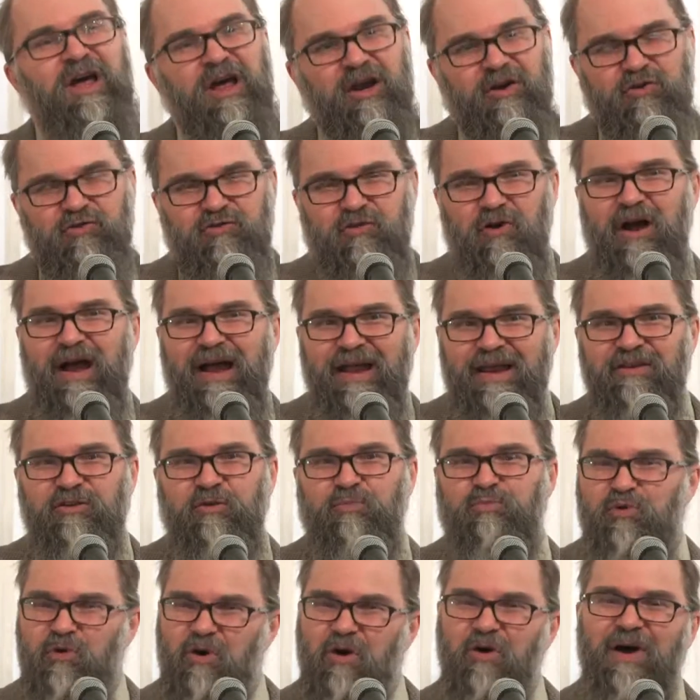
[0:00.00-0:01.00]
try to
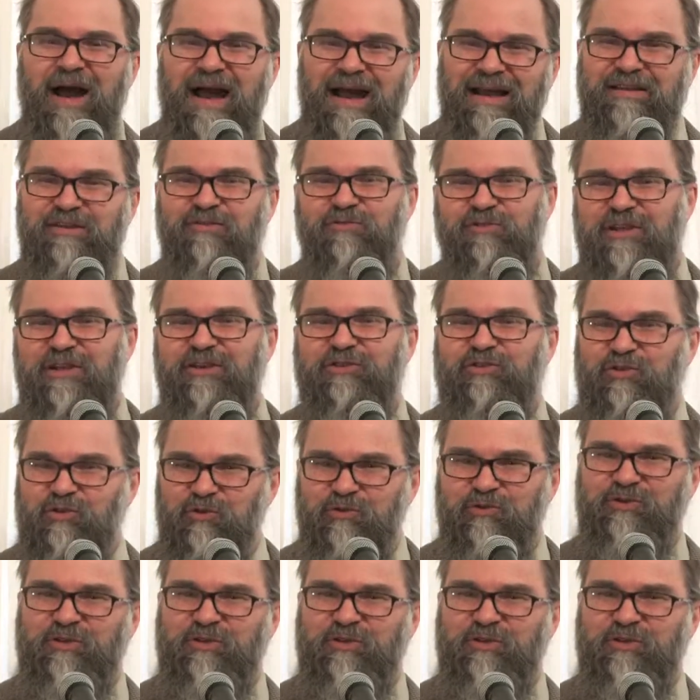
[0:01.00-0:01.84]
proactively do